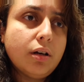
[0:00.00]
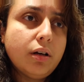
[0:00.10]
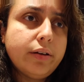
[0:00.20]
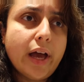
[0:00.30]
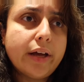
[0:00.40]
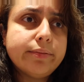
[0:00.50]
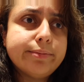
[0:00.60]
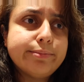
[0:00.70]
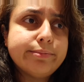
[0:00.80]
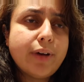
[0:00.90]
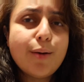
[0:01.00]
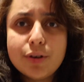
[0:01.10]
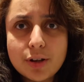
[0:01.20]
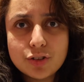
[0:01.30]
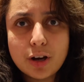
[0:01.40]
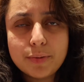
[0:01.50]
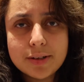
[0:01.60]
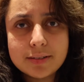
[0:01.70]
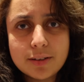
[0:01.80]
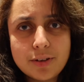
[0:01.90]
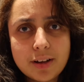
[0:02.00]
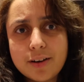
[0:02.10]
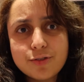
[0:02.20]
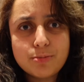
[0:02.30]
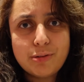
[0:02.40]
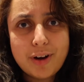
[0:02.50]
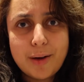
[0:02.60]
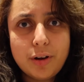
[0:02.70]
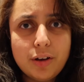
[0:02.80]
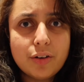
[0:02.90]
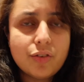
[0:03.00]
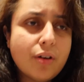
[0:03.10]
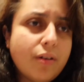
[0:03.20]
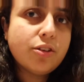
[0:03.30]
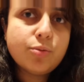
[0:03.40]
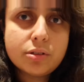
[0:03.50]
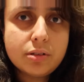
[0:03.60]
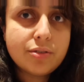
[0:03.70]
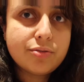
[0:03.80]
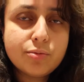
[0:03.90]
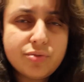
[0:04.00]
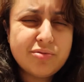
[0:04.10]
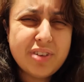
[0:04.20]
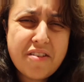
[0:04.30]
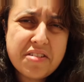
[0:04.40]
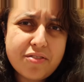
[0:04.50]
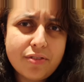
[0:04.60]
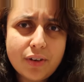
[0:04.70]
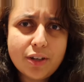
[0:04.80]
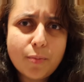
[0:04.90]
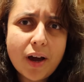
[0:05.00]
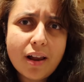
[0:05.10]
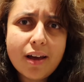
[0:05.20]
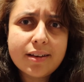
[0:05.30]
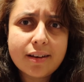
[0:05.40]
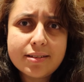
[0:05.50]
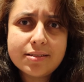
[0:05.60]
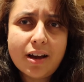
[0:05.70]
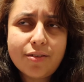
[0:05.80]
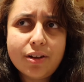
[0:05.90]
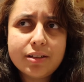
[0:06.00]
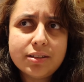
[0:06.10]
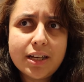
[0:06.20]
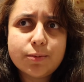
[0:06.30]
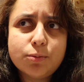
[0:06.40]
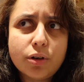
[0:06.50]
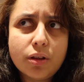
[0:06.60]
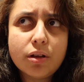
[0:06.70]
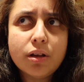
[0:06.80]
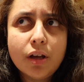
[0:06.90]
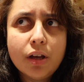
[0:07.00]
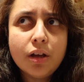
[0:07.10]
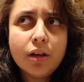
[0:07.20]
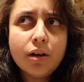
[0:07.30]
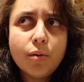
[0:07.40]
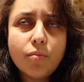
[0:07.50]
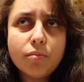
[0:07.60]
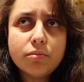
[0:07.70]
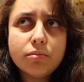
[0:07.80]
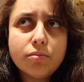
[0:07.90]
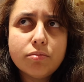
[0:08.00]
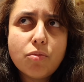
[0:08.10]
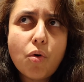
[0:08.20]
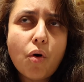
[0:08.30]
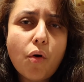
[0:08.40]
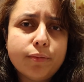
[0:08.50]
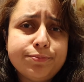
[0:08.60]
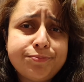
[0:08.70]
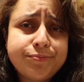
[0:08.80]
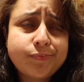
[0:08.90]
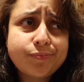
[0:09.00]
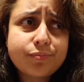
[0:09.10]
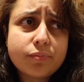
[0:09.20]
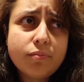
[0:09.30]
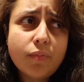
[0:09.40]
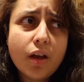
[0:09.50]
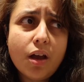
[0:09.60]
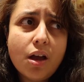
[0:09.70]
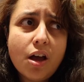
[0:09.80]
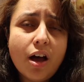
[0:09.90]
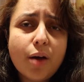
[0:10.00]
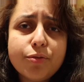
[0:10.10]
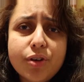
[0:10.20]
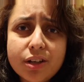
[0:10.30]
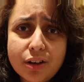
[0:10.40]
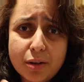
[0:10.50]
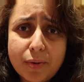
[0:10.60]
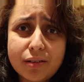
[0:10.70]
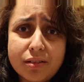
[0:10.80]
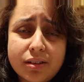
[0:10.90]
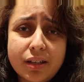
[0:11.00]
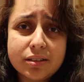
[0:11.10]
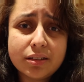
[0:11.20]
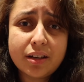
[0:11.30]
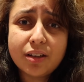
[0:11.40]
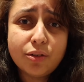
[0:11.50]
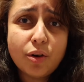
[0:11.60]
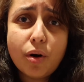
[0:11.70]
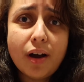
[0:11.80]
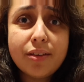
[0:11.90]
Yeah, I'm going to stop this because I feel like I've just been rambling on. Sorry, this was a very different video, but I like it. I feel like today's been one of the more... I've been feeling good about things today. I don't know why. I